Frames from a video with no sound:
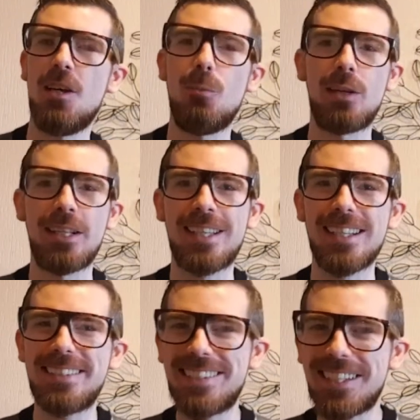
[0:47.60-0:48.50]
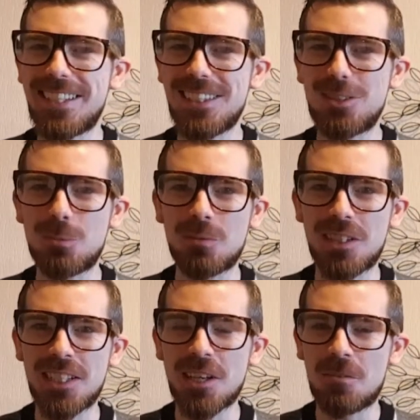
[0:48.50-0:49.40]
We did get teased with
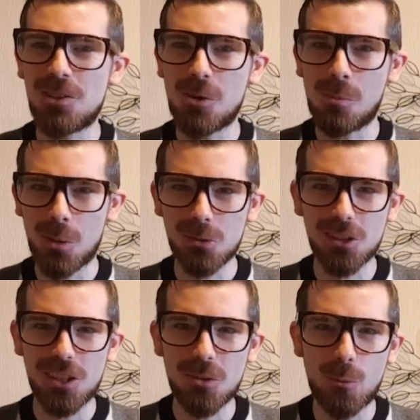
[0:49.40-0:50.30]
the official poster,